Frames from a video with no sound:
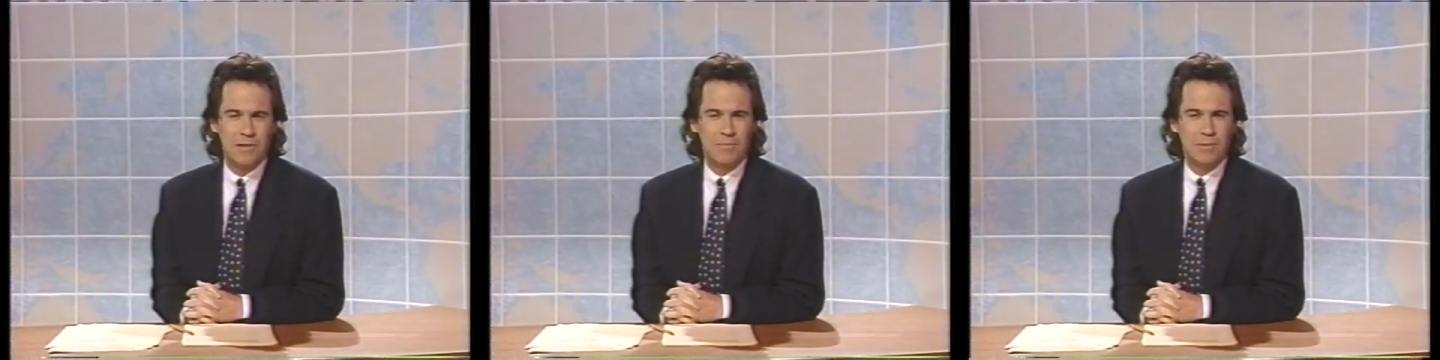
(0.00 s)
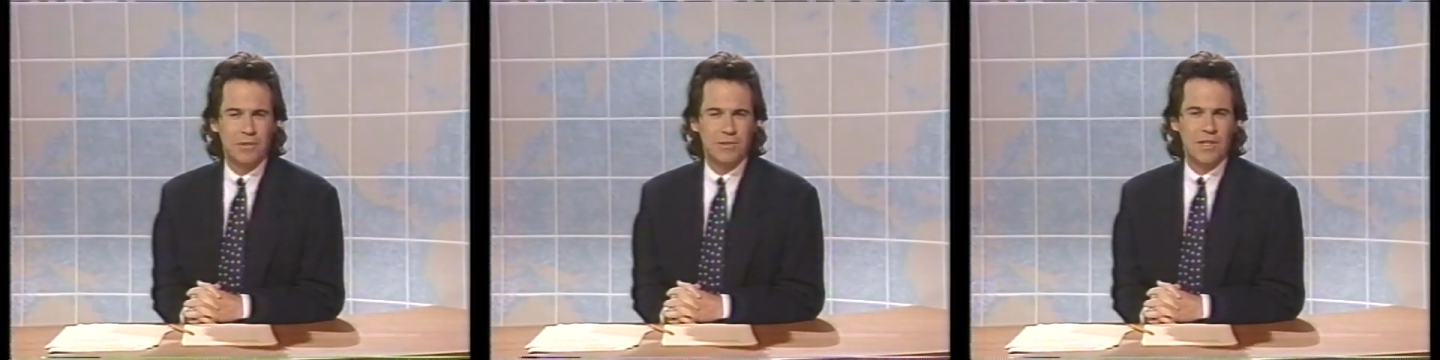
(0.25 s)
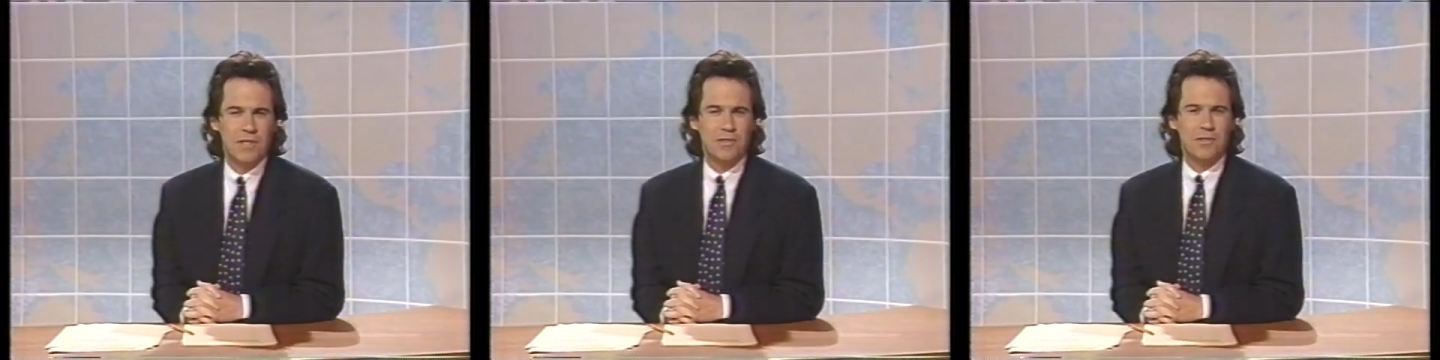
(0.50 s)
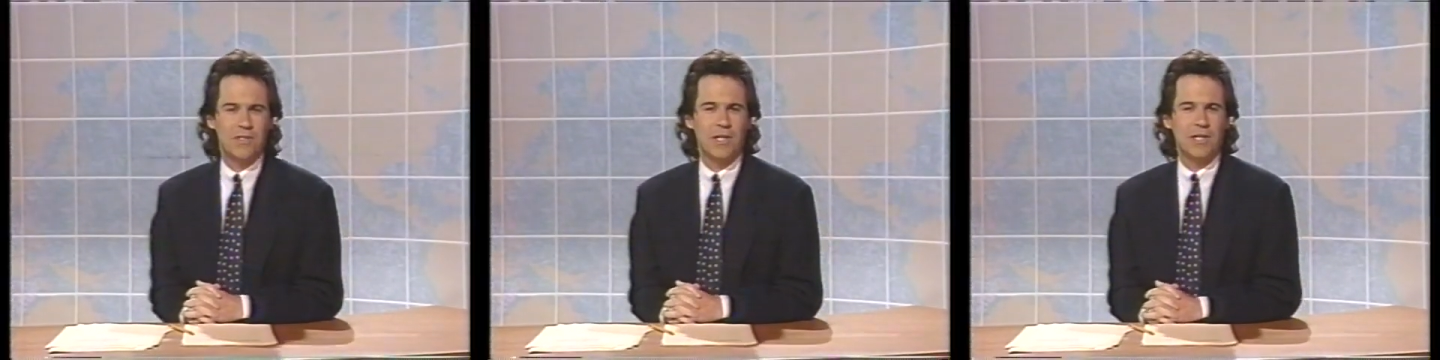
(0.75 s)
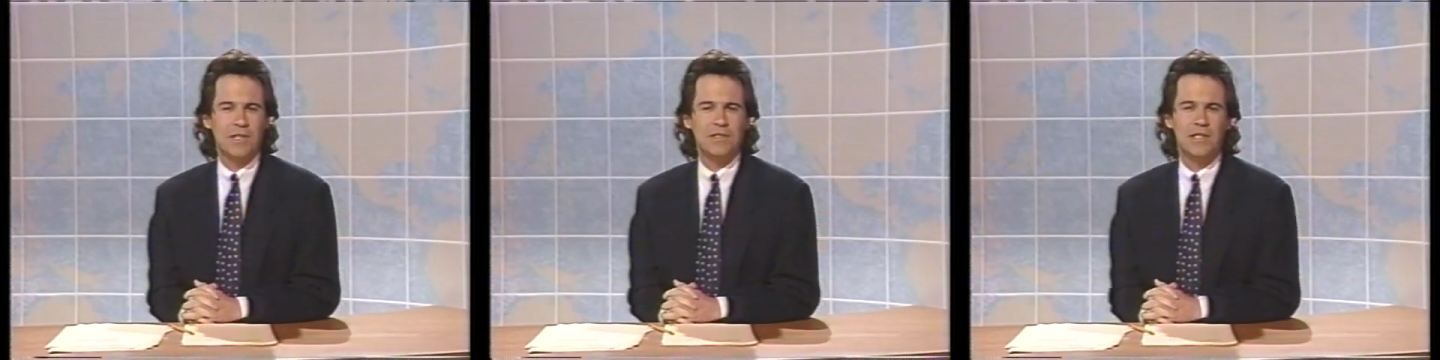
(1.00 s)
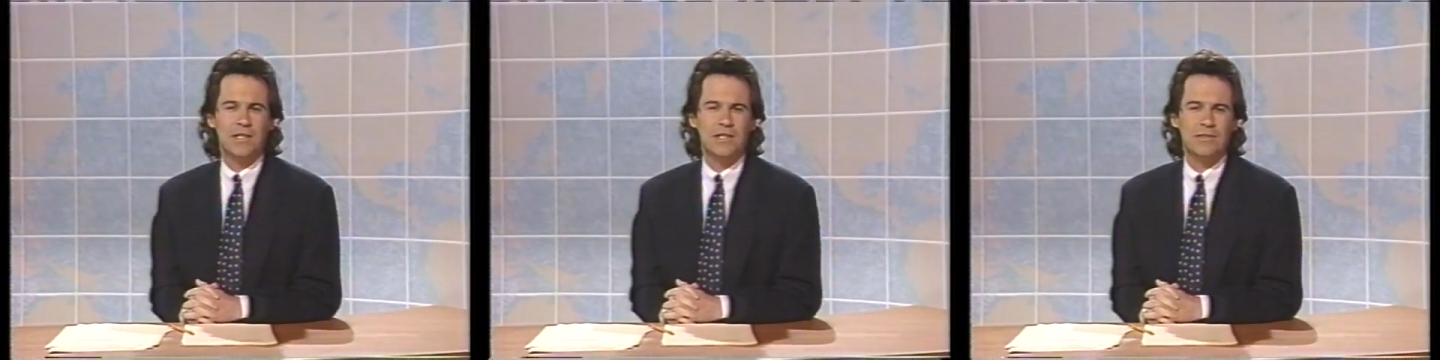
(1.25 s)
The protester said he
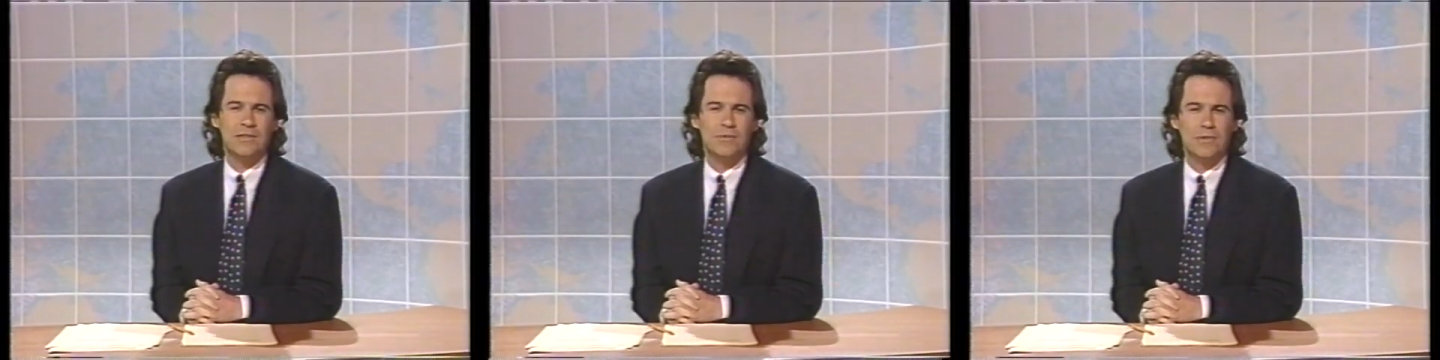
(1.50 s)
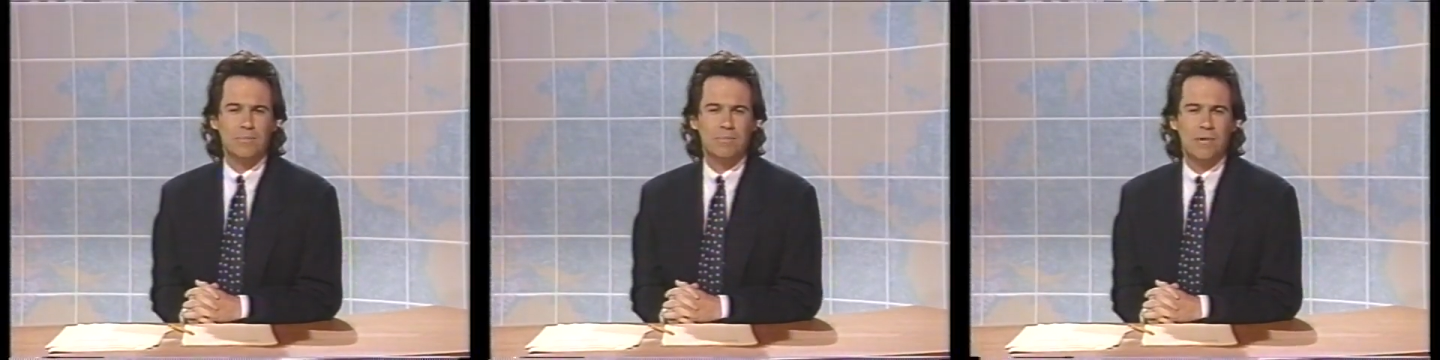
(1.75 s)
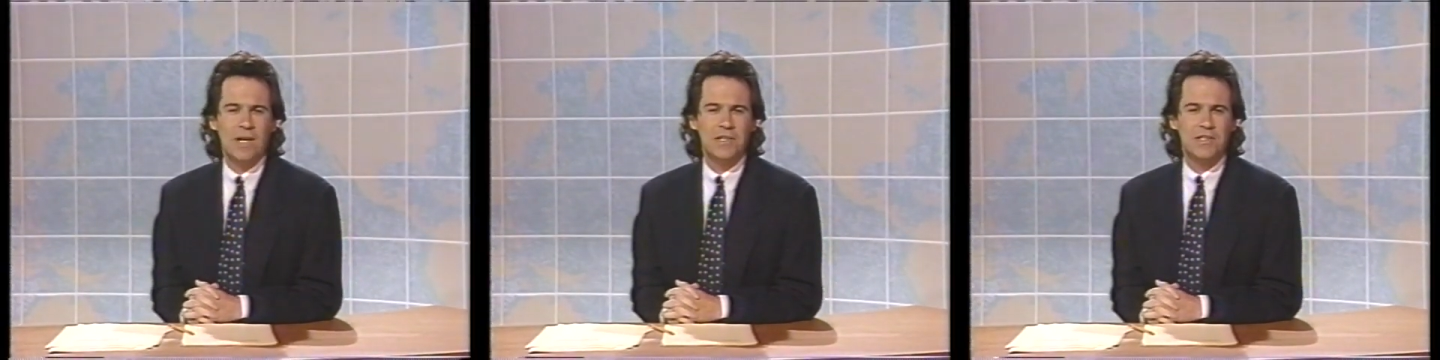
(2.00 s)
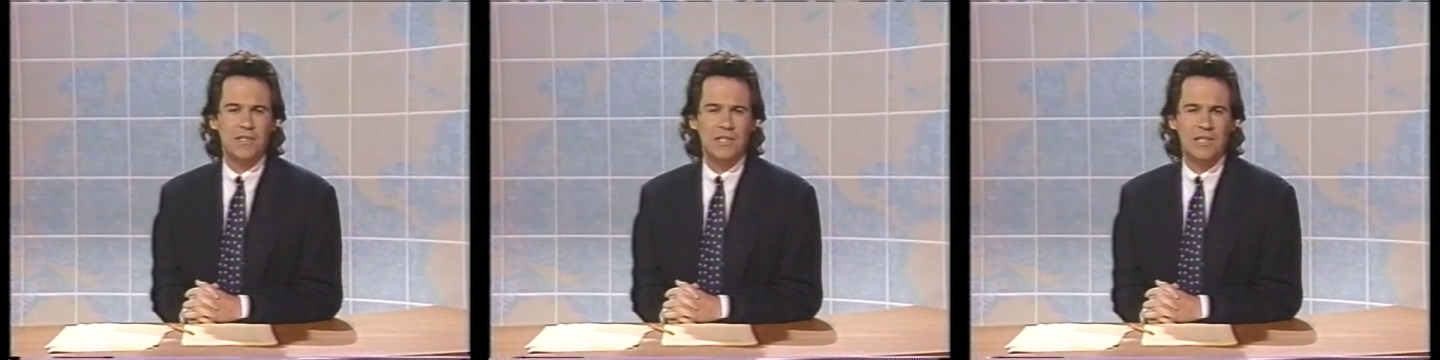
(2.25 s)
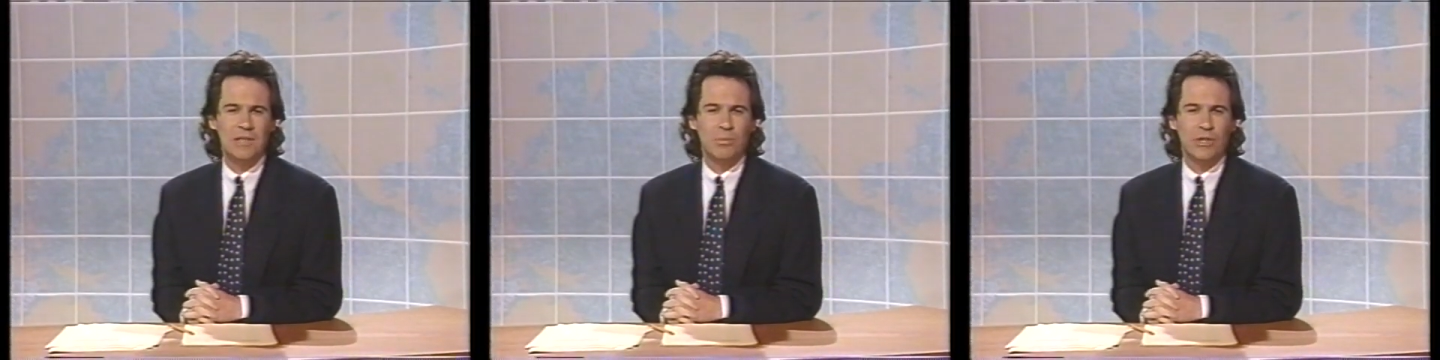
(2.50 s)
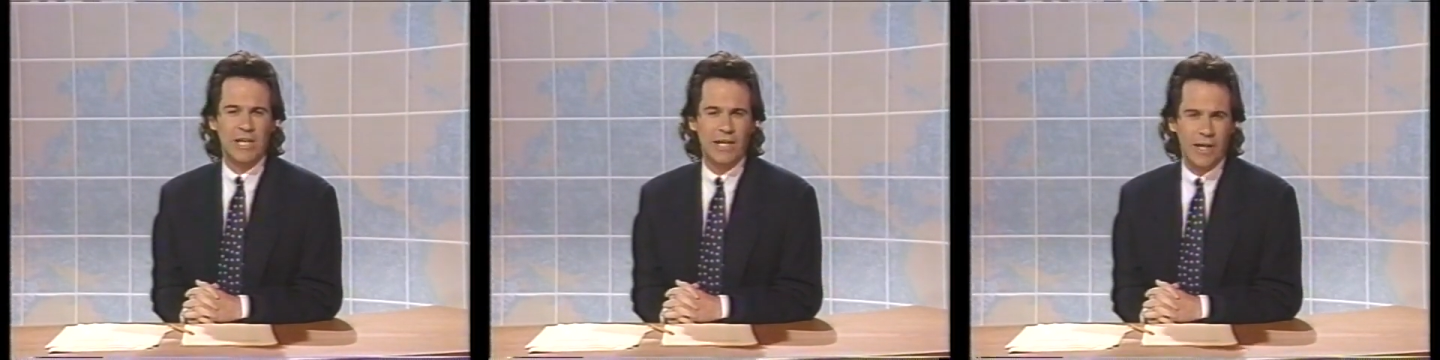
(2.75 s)
did it to impress Edie
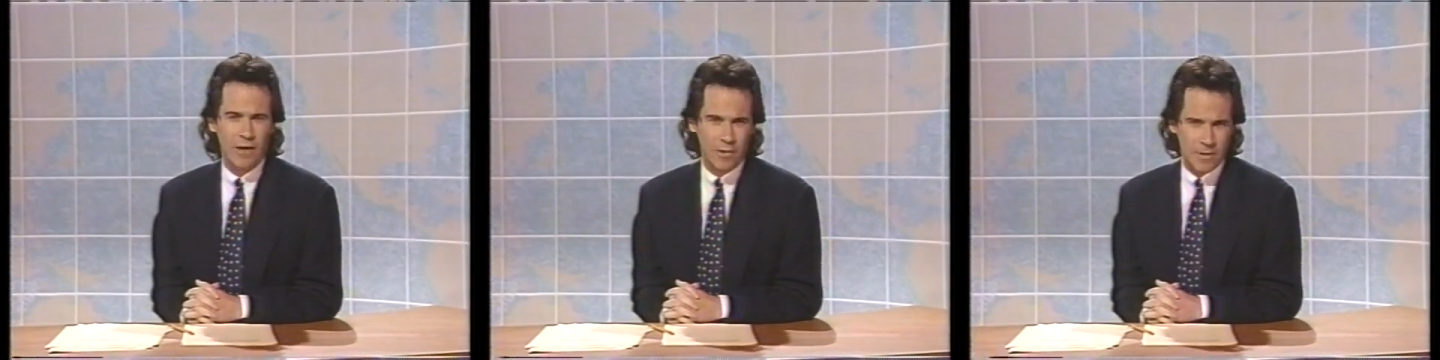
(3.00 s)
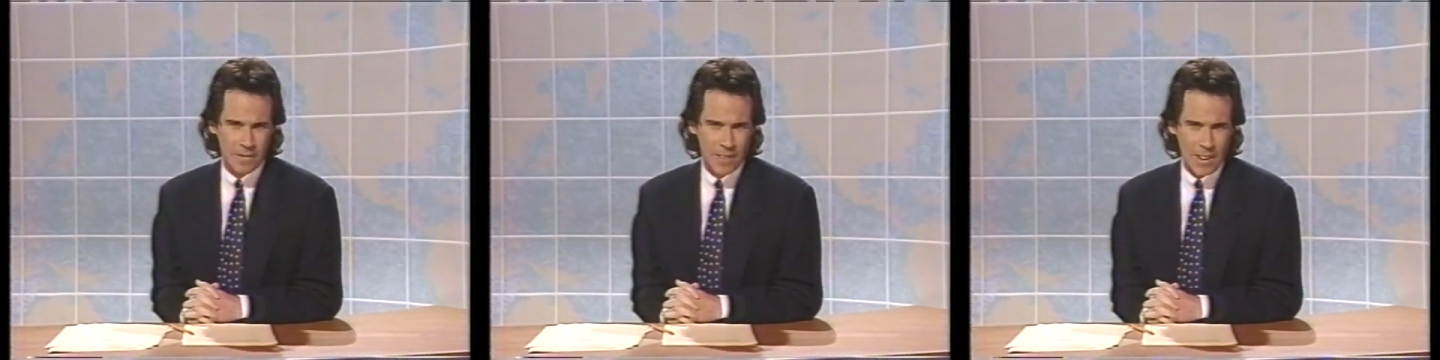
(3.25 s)
Brickell.